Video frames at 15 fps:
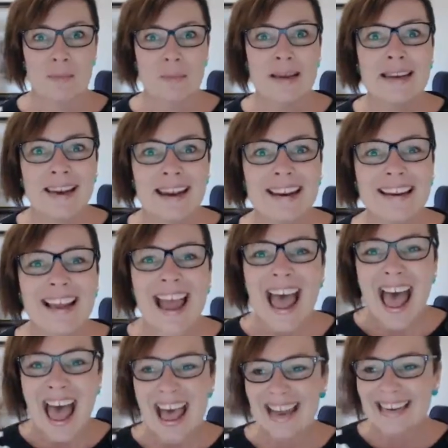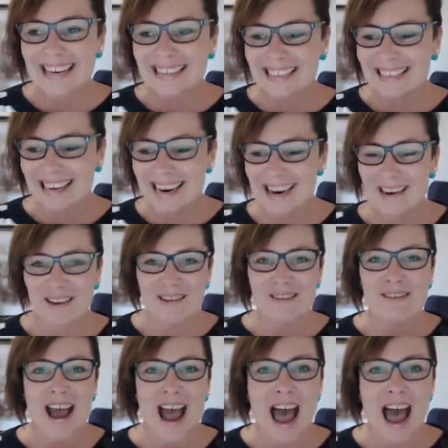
on Monday and seeing you